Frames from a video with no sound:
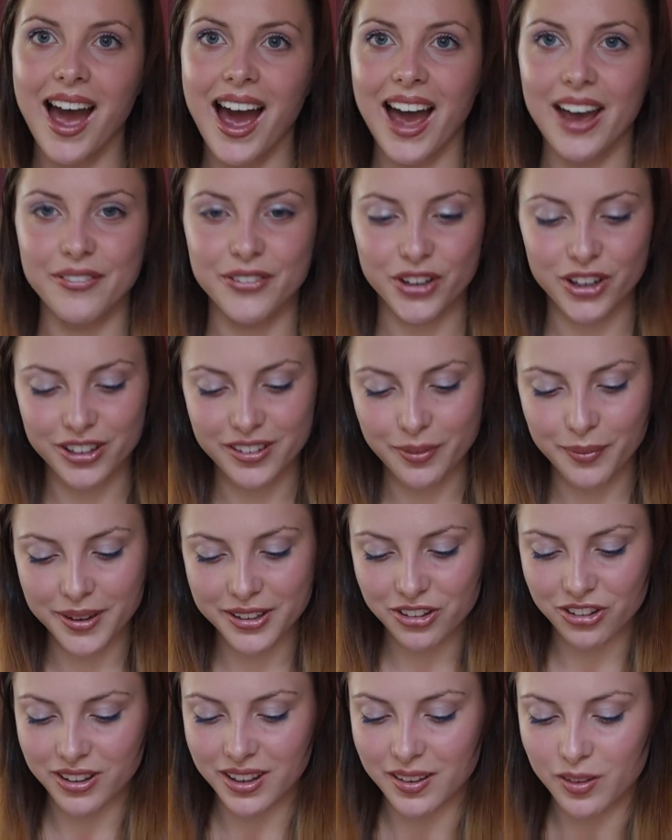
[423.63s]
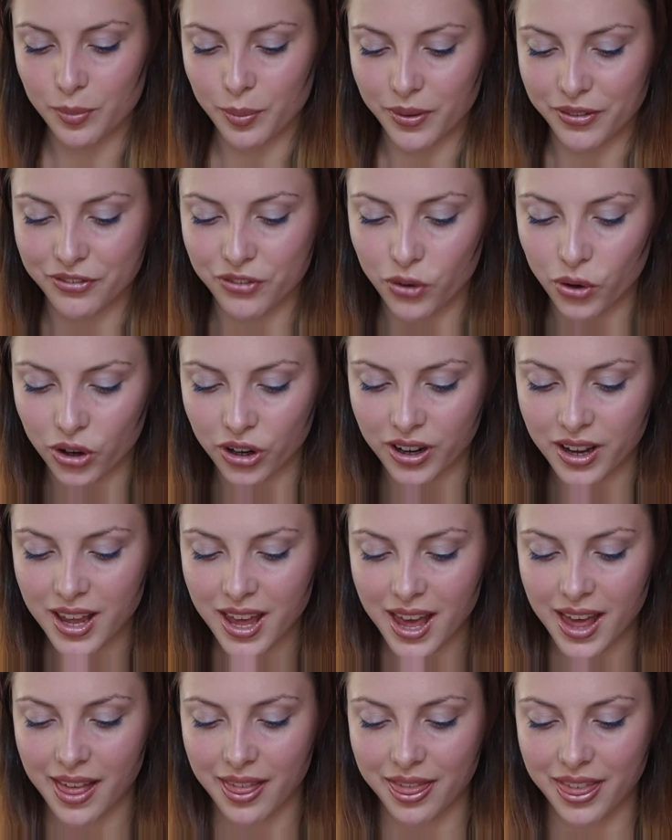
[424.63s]
I forgot to mention this before
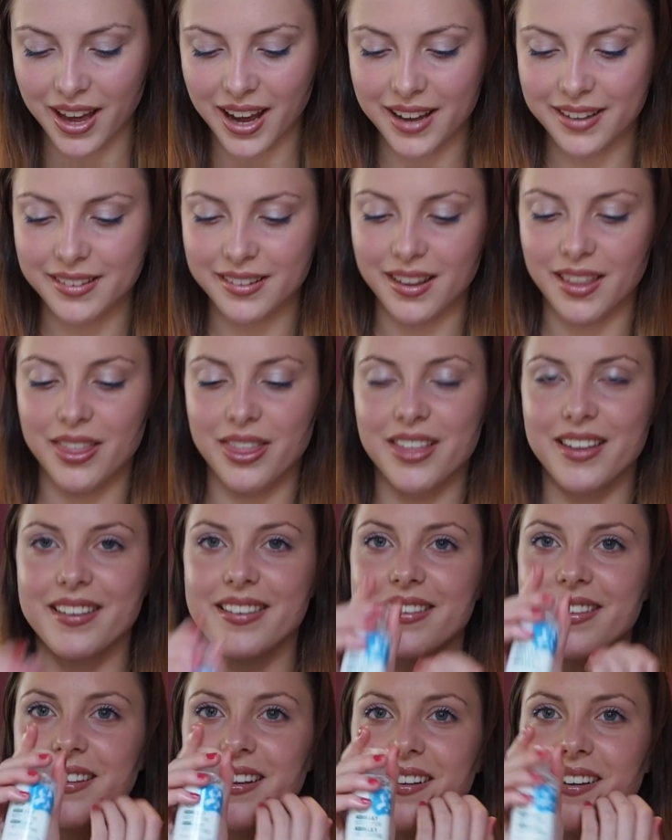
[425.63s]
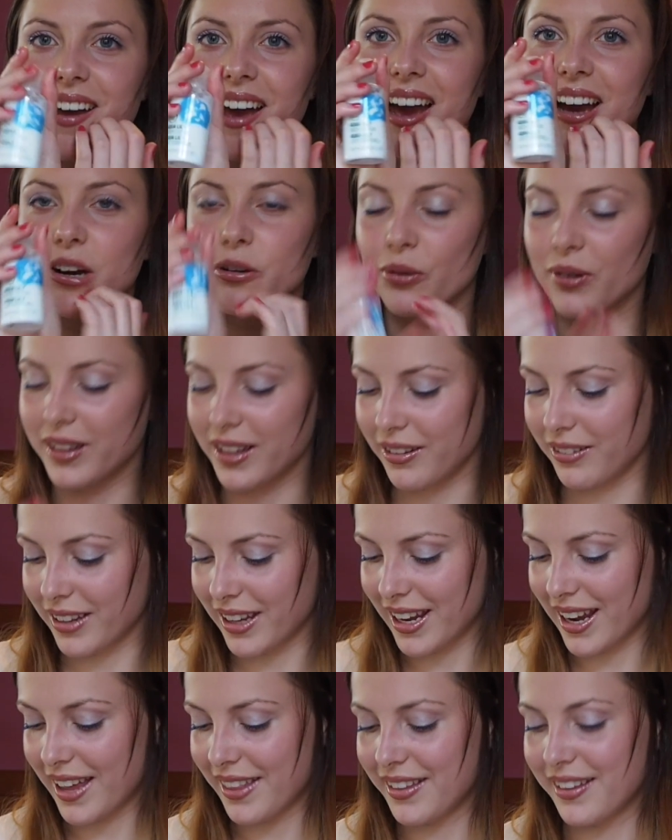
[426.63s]
that this Aqua
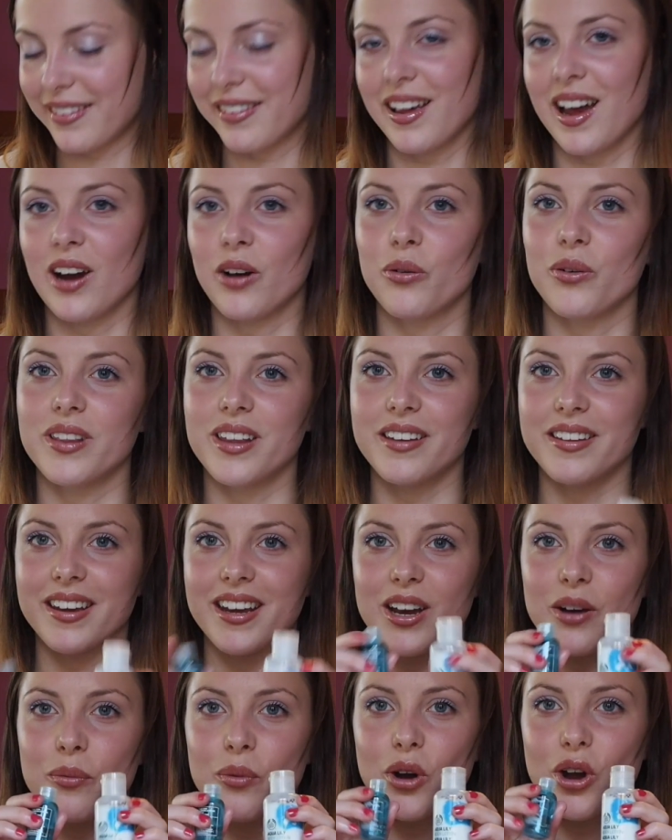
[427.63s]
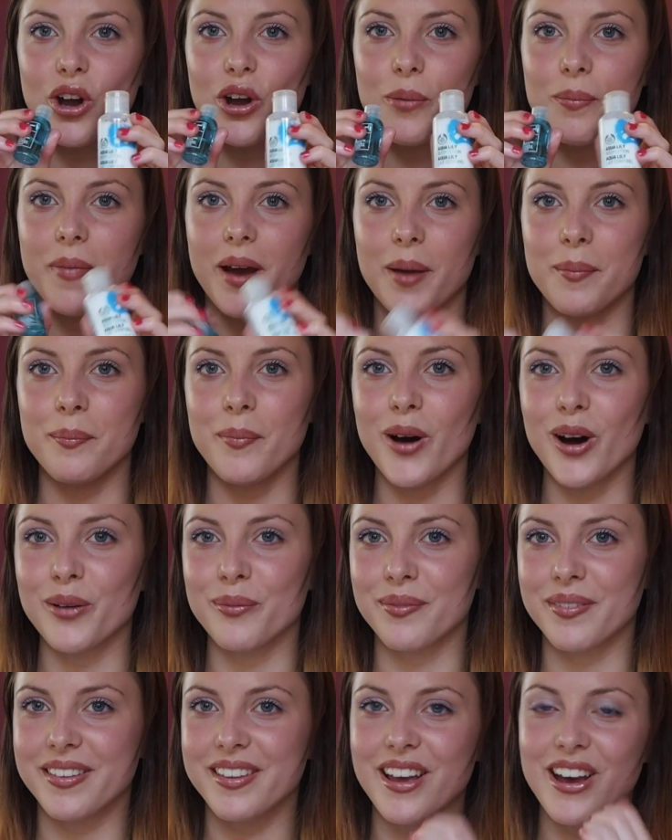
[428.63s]
Lily and this Aqua Lily were my
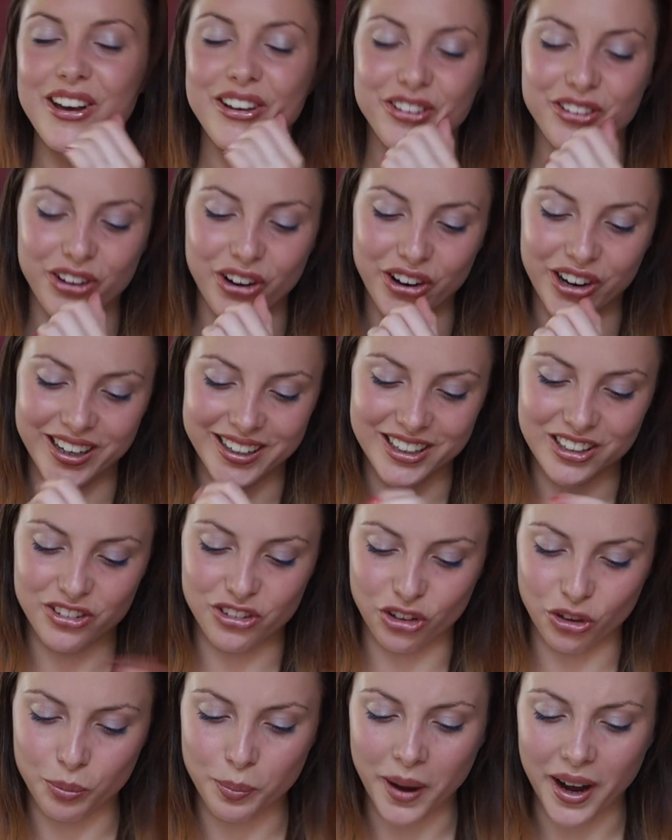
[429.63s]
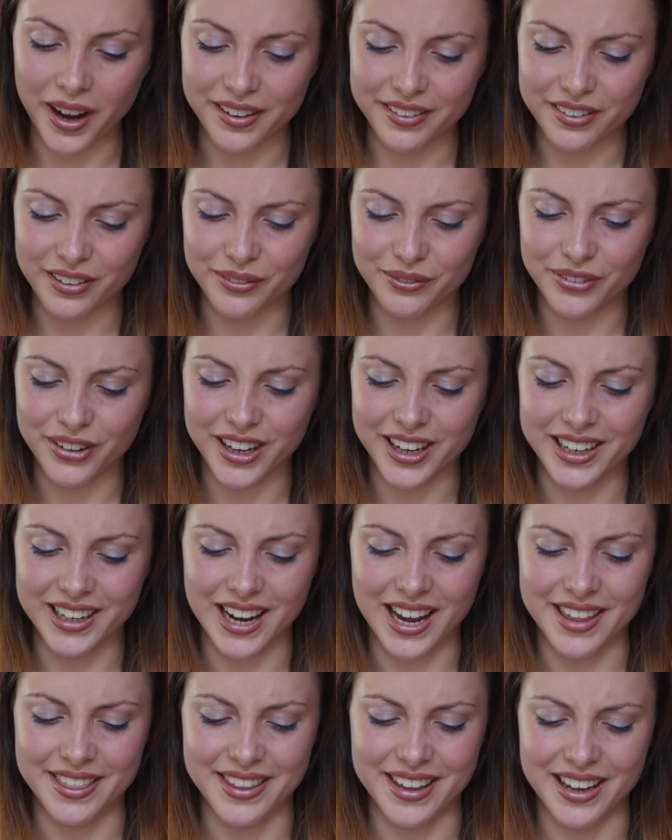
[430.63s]
mum's, so I didn't just buy something
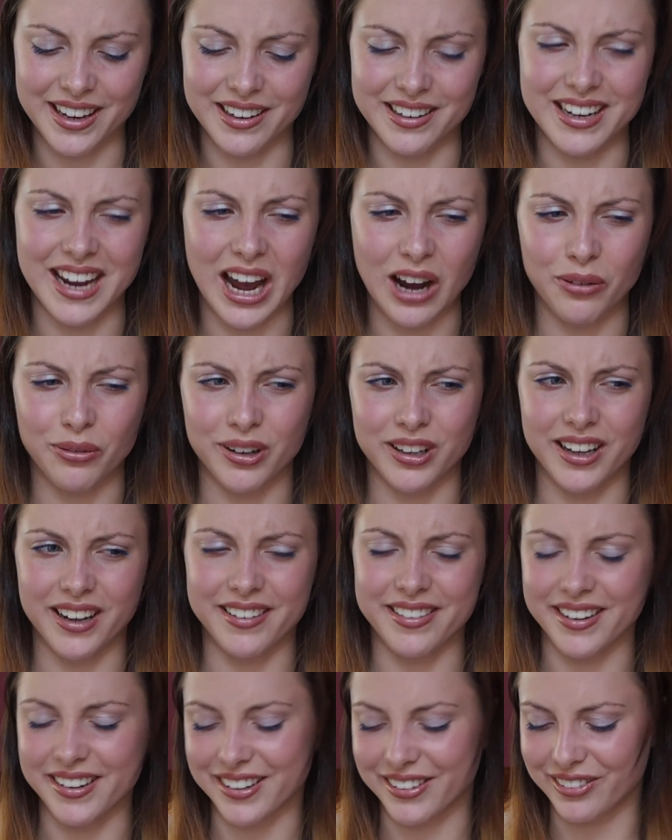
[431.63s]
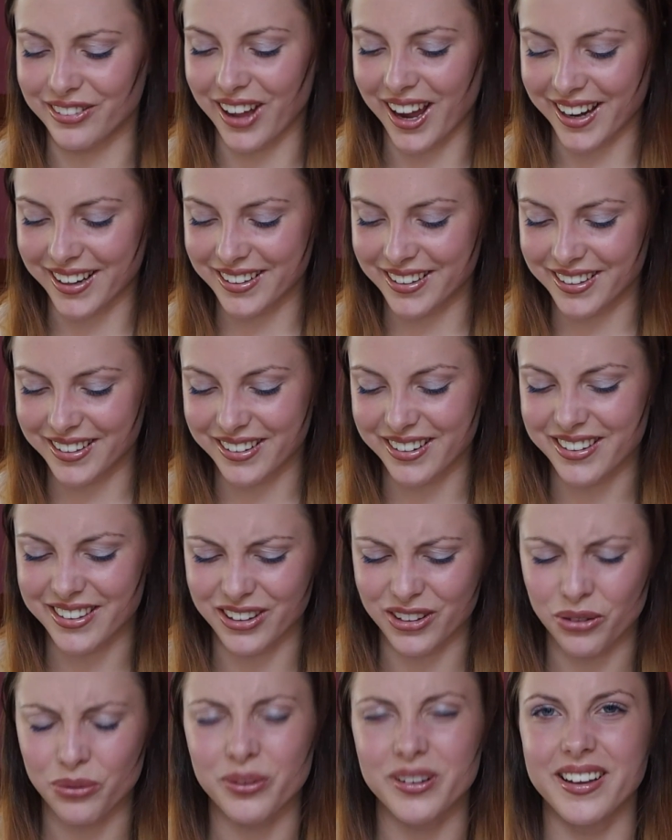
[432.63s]
and then now realize I didn't like it because I
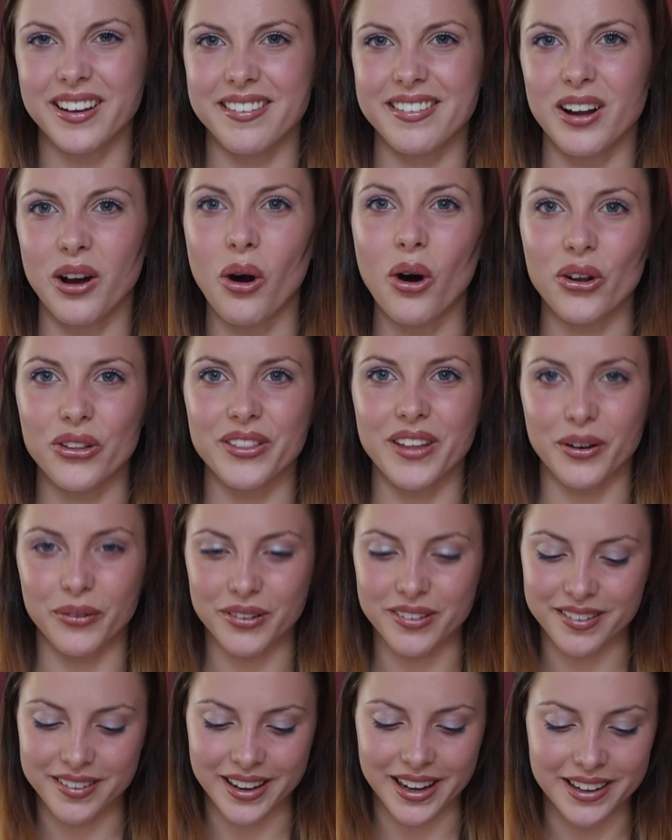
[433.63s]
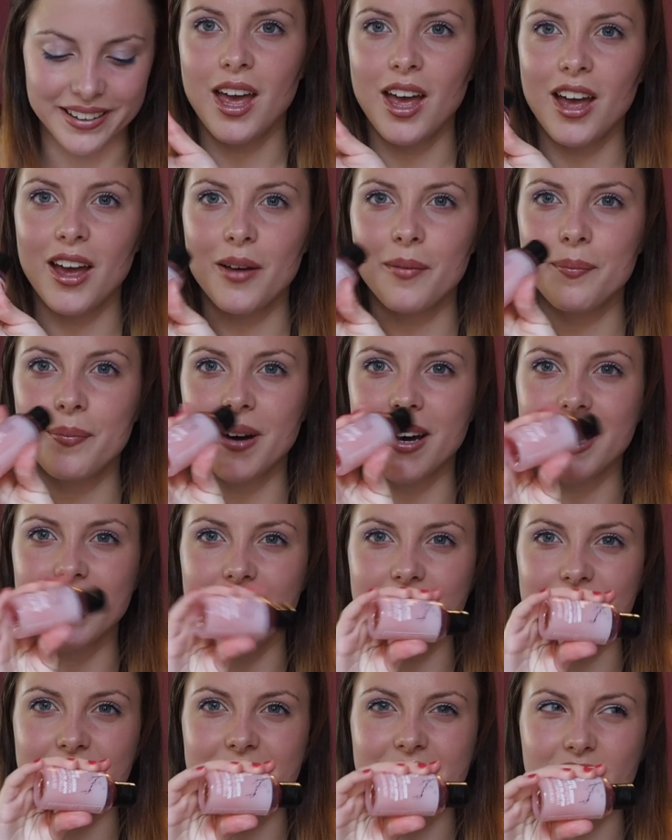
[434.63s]
just realized how odd that would sound. But I
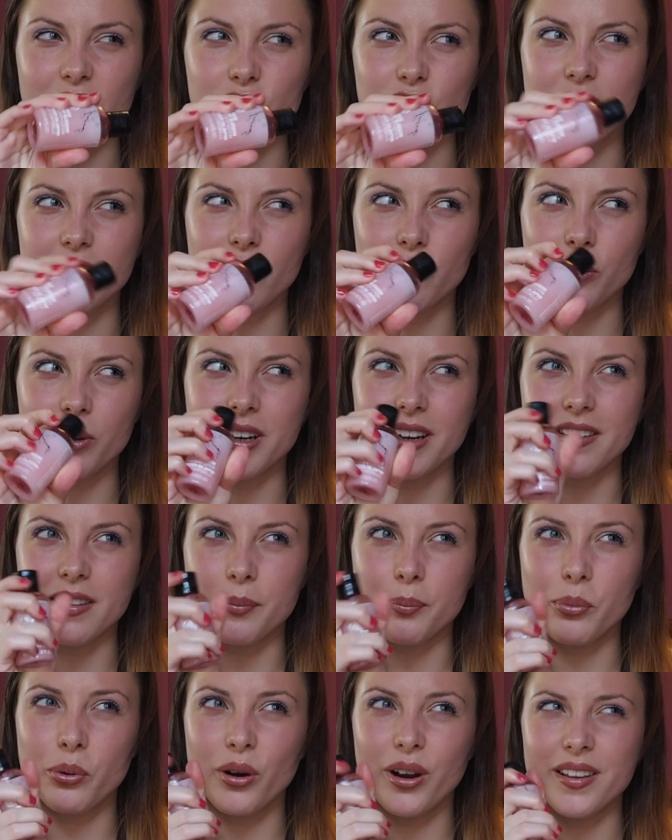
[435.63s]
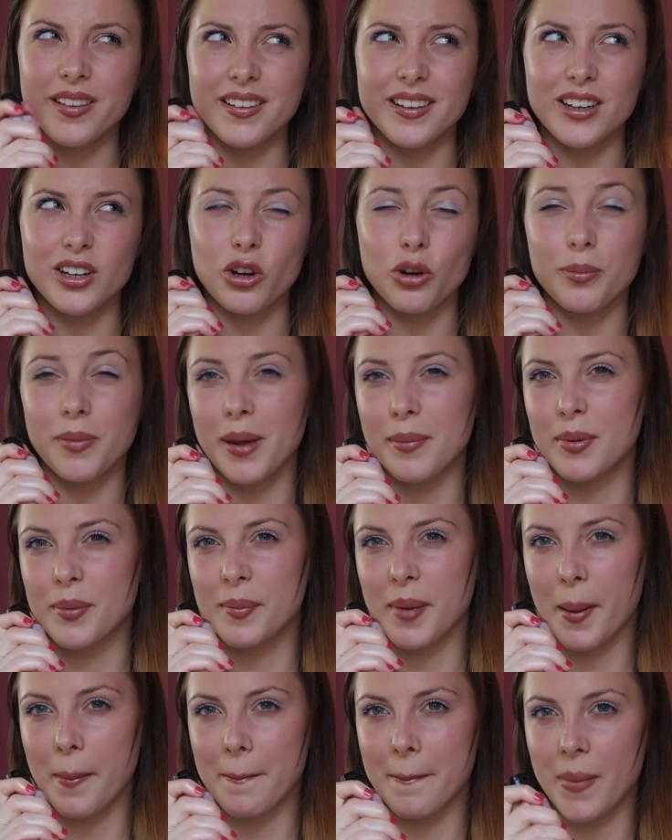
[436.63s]
think I got this one as a present, or maybe
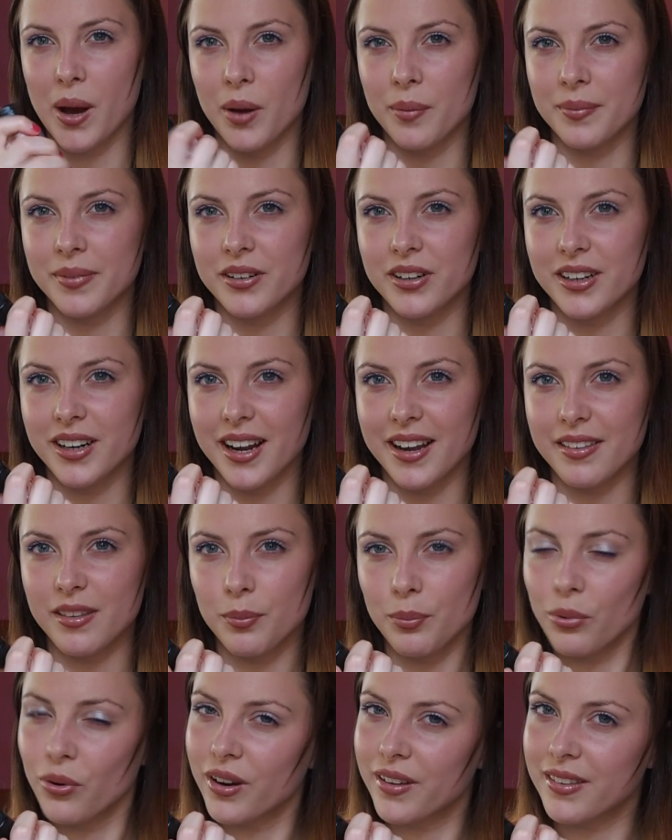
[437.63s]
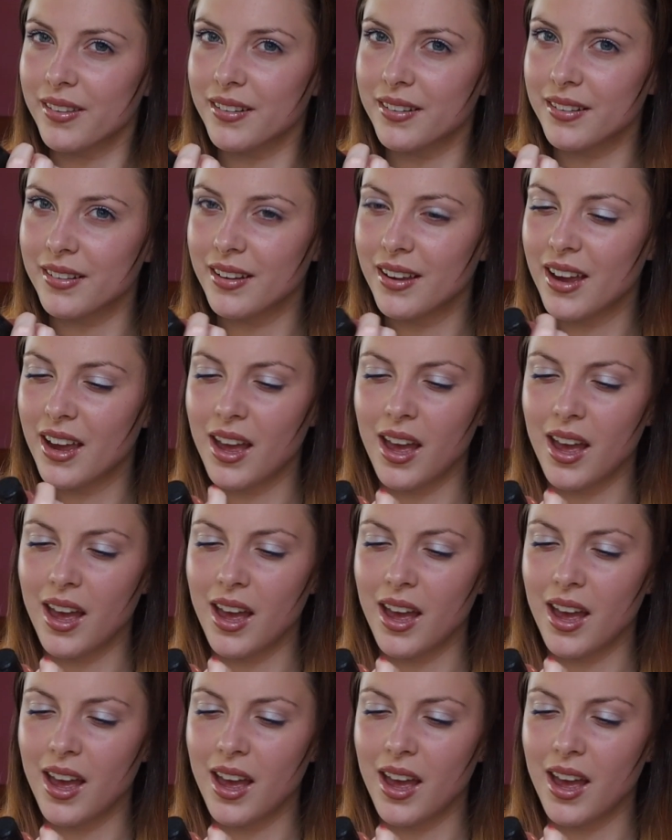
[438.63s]
my mum got it as a present.